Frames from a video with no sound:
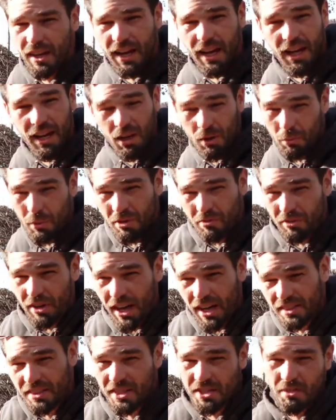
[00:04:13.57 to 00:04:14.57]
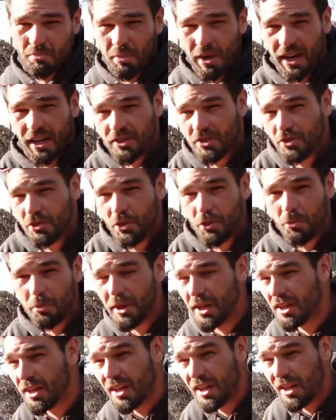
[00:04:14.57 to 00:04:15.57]
and we've got this PEX
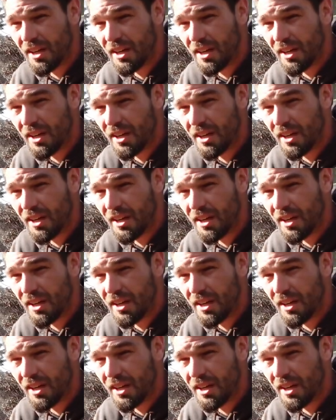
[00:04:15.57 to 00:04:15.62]
tubing.